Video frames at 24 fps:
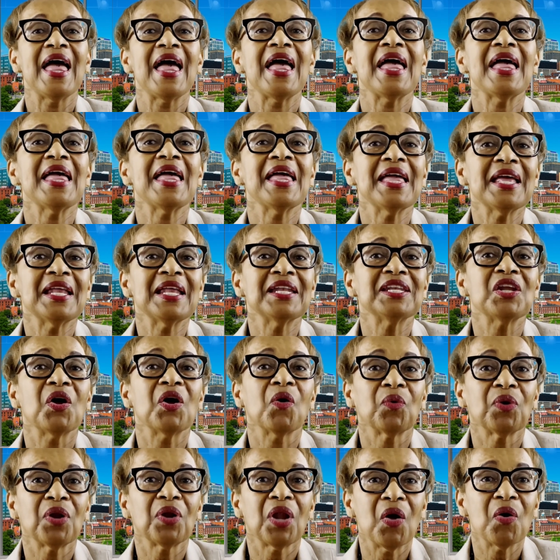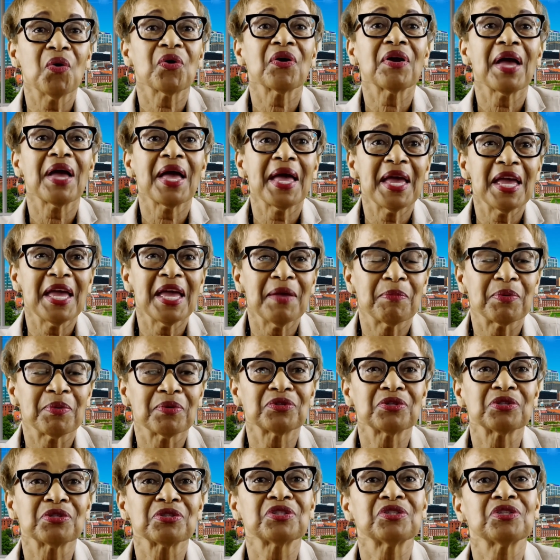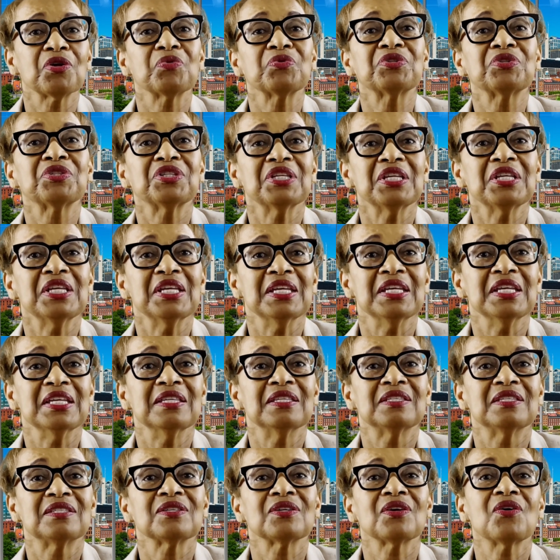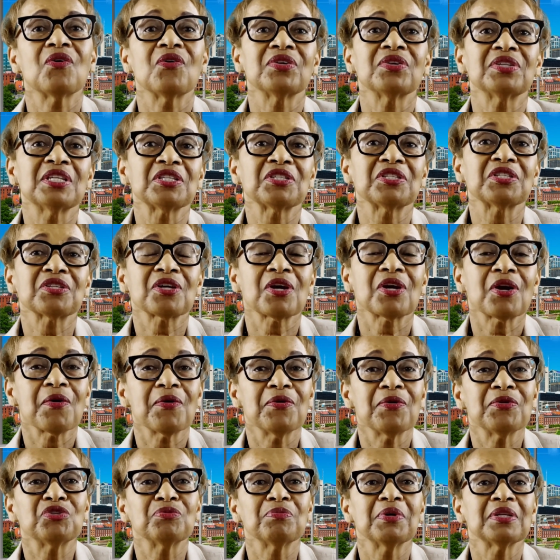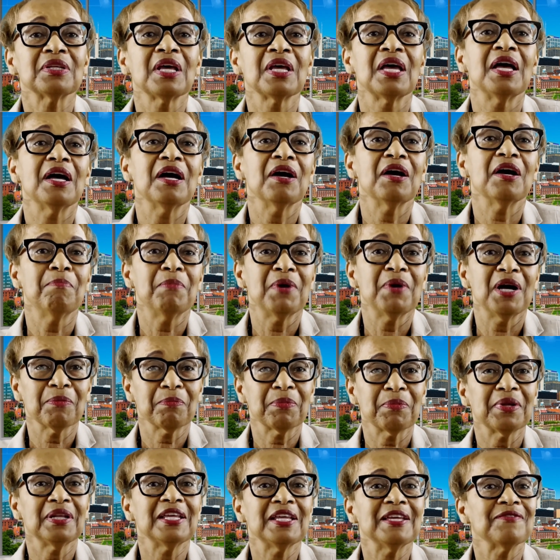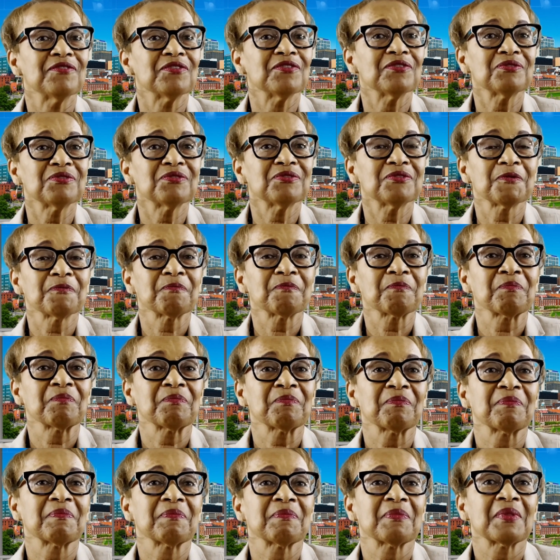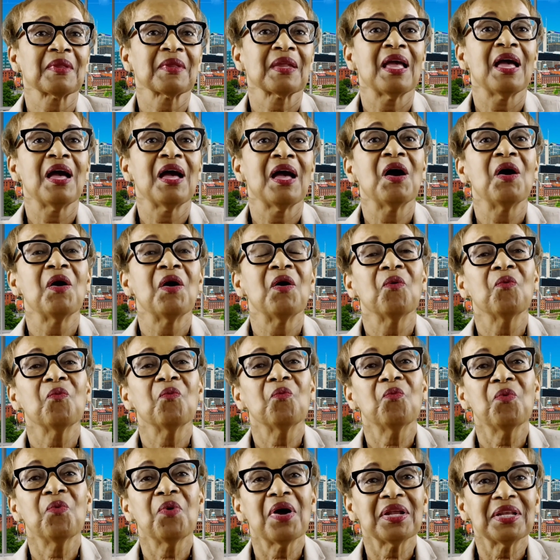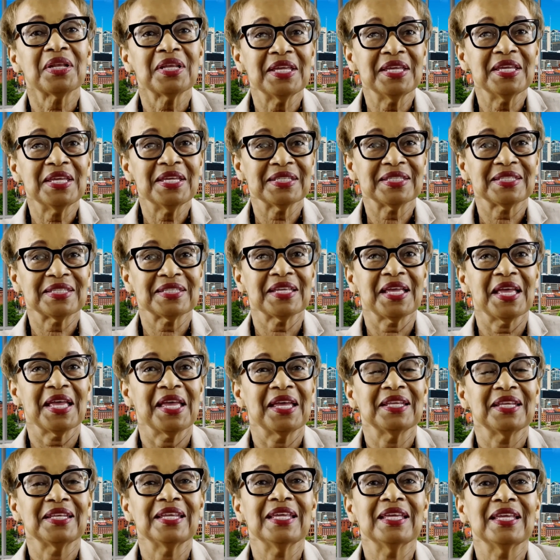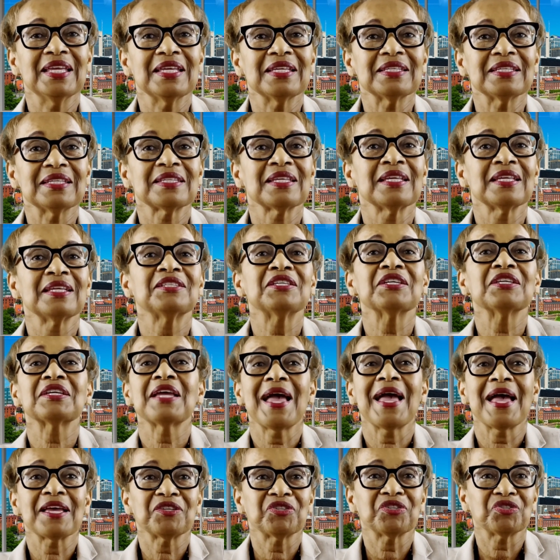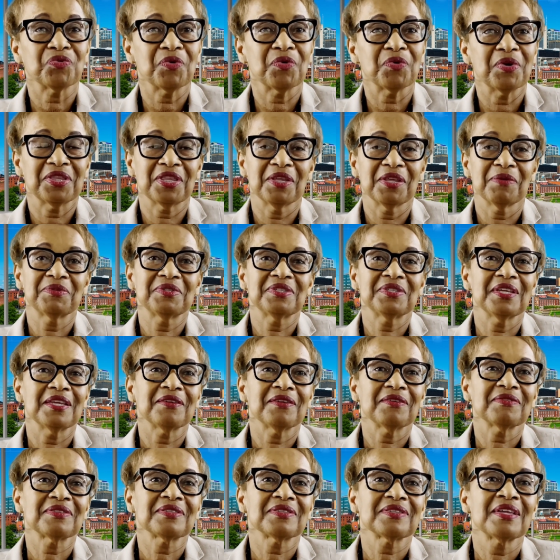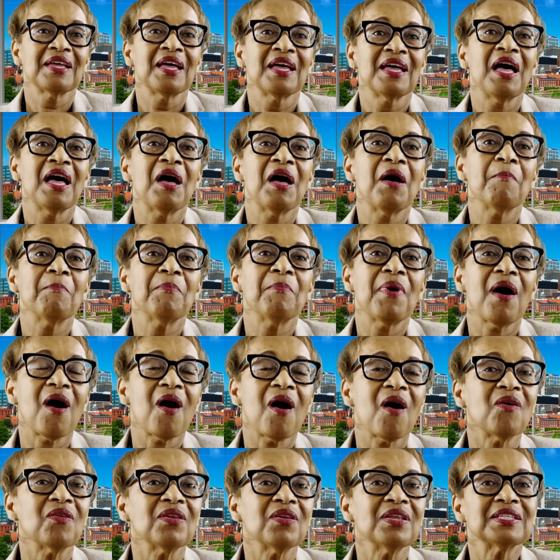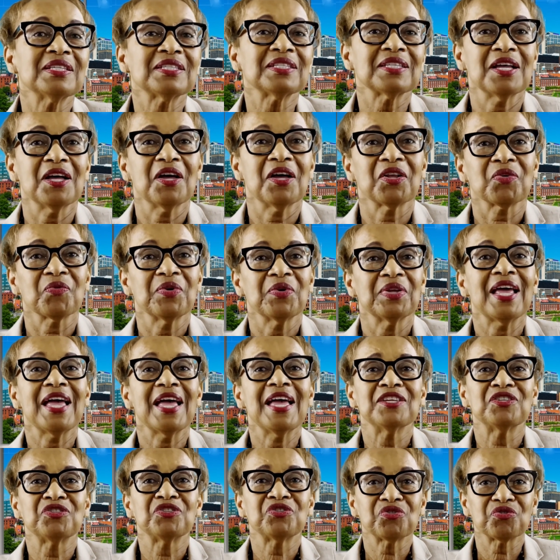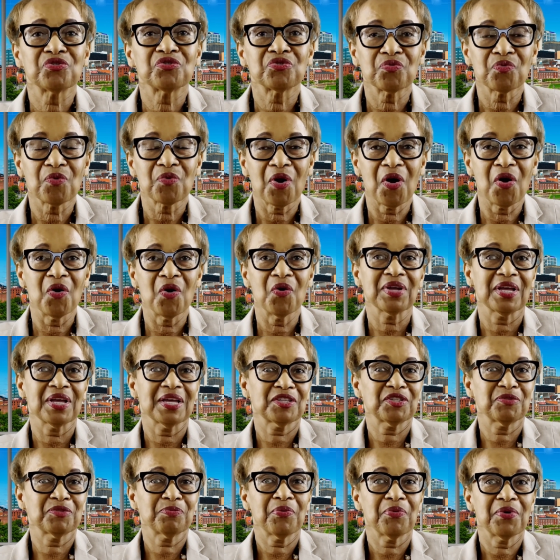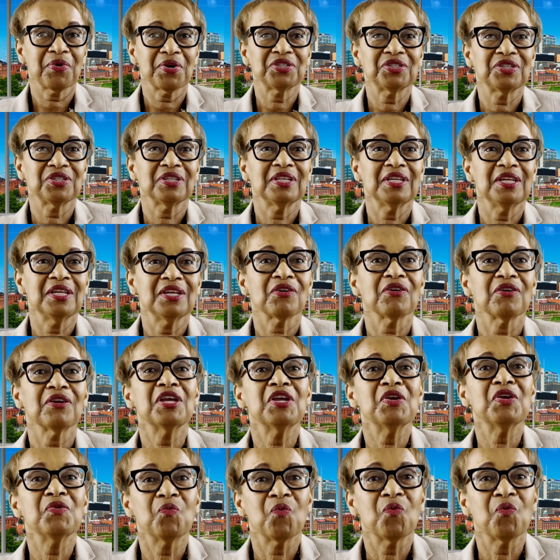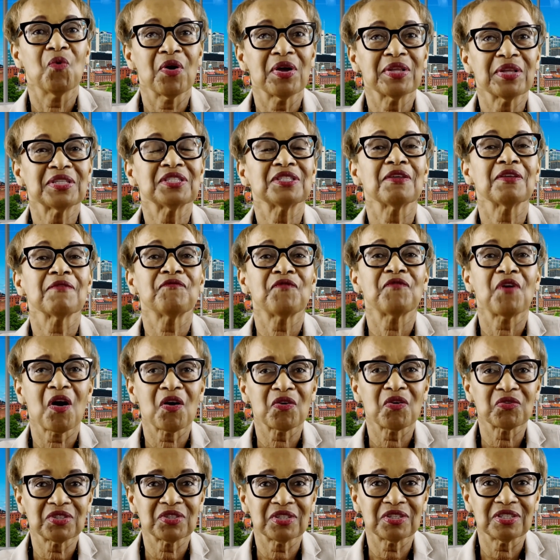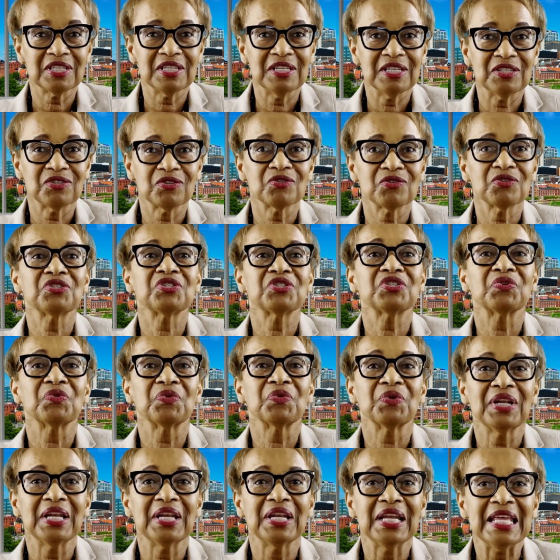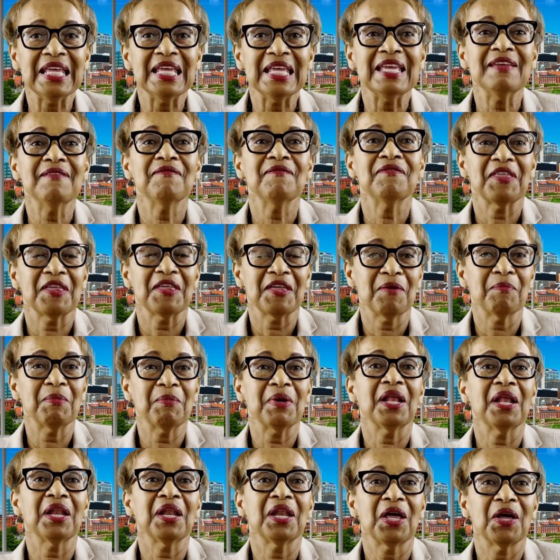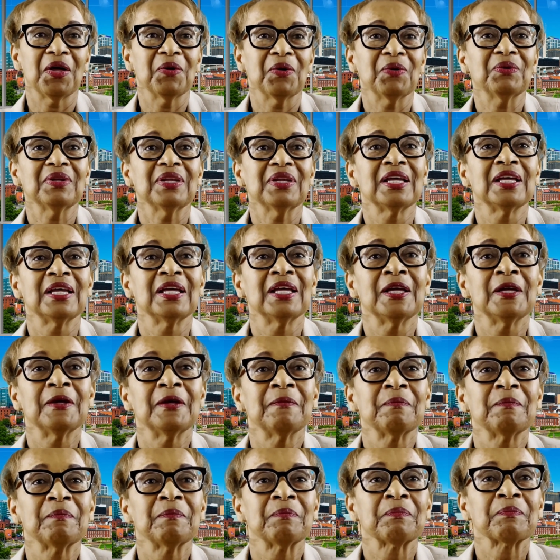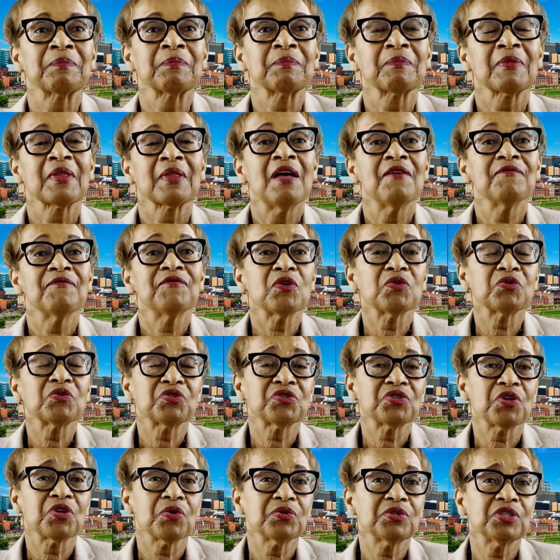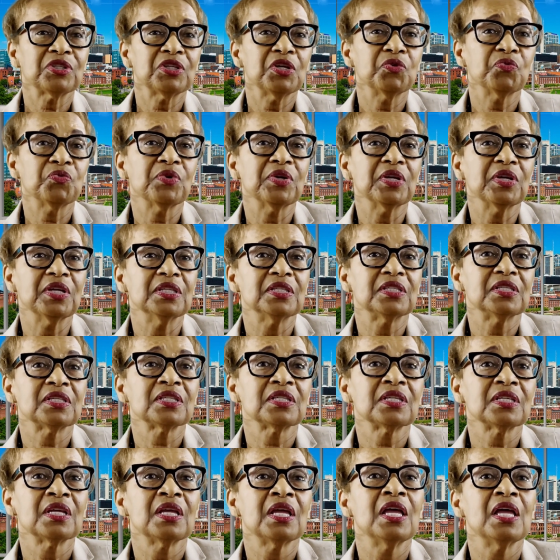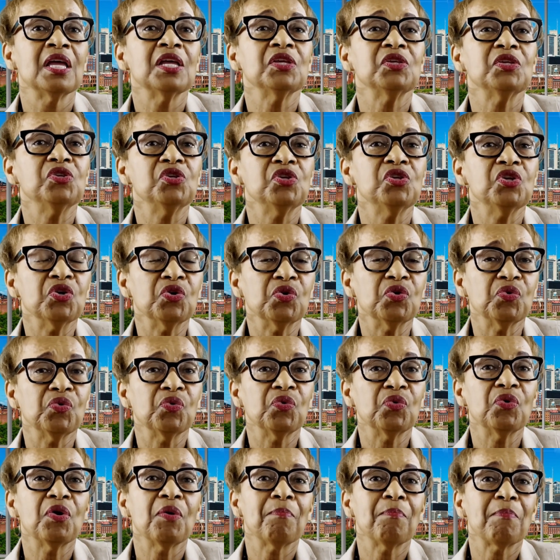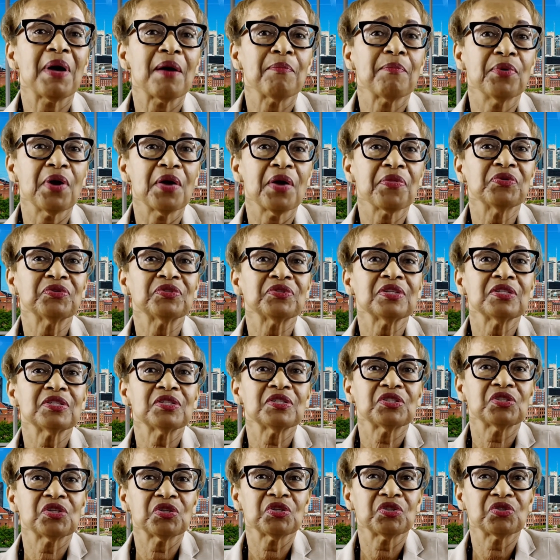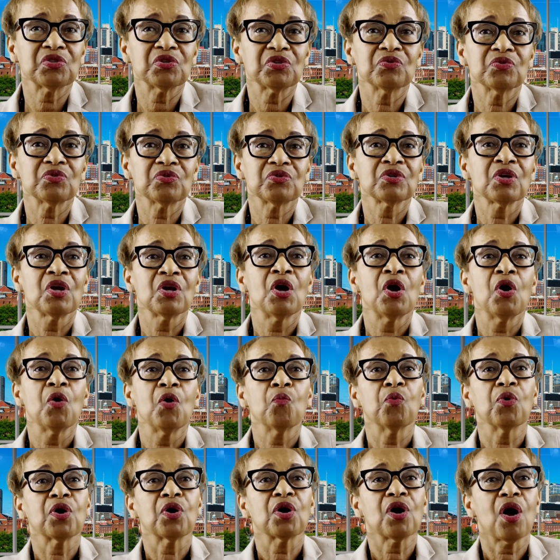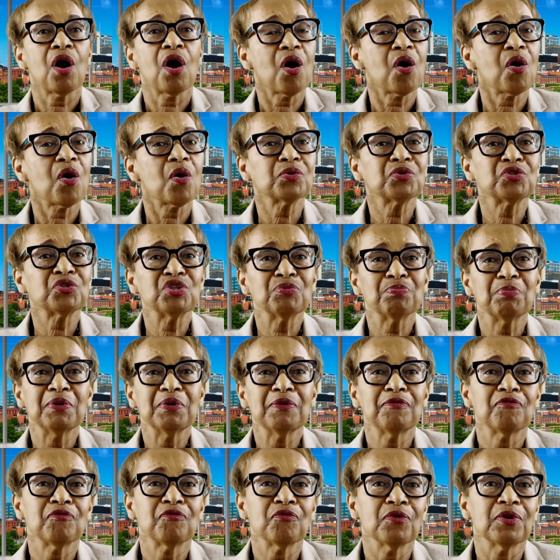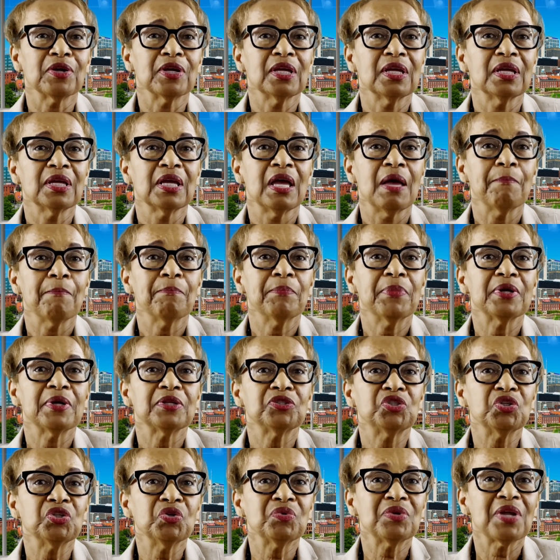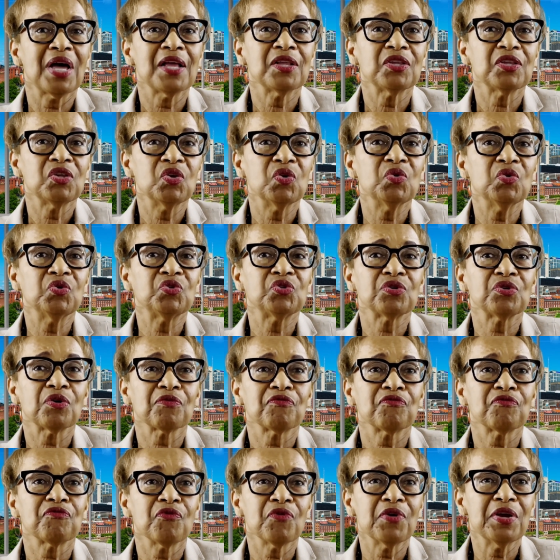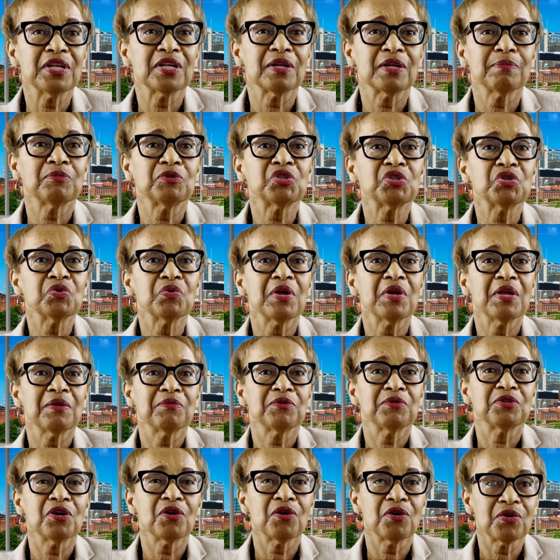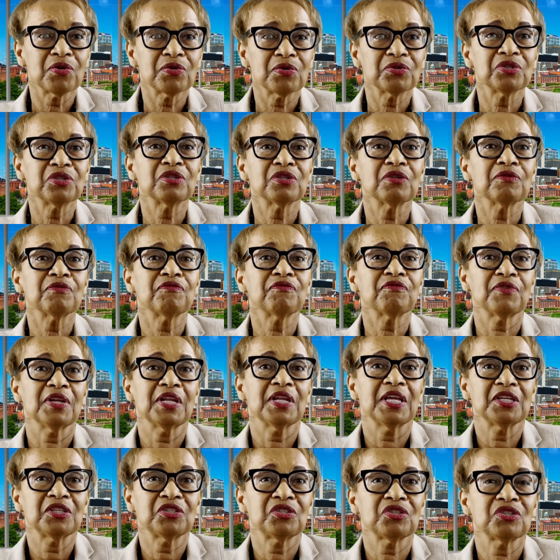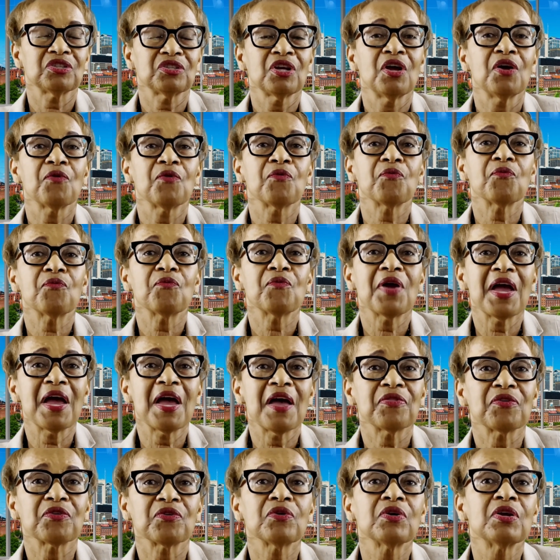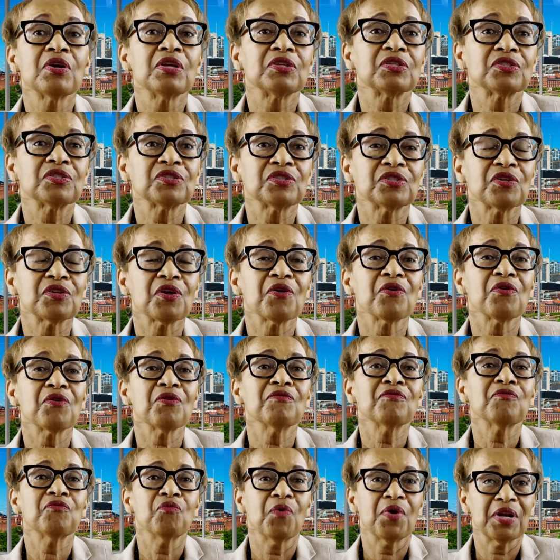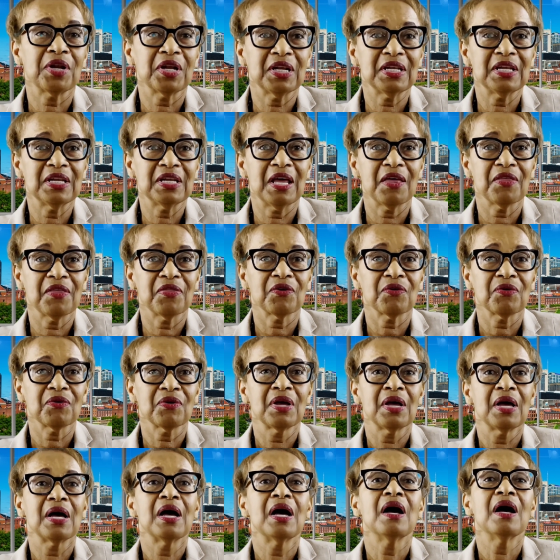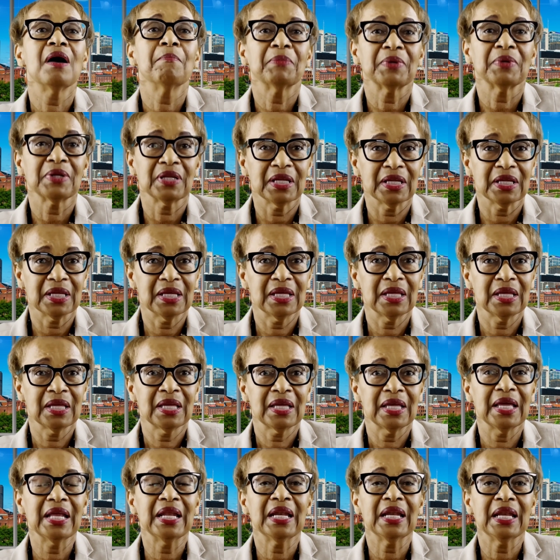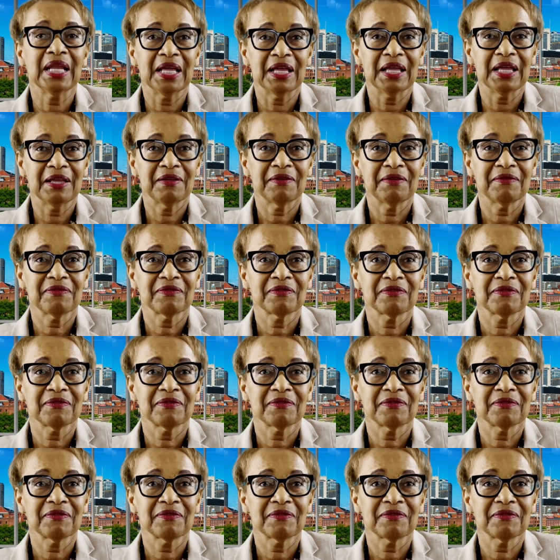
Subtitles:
and no longer able to sow seeds or discouragement among believers. What he is saying is to castrate themselves. Paul is uttering a strong expression here. He wants the false teachers to leave them alone. Verse 13 reads, "You, my brothers and sisters, were called to be free, but do not use your freedom to indulge the flesh. Rather, serve one another humbly in love."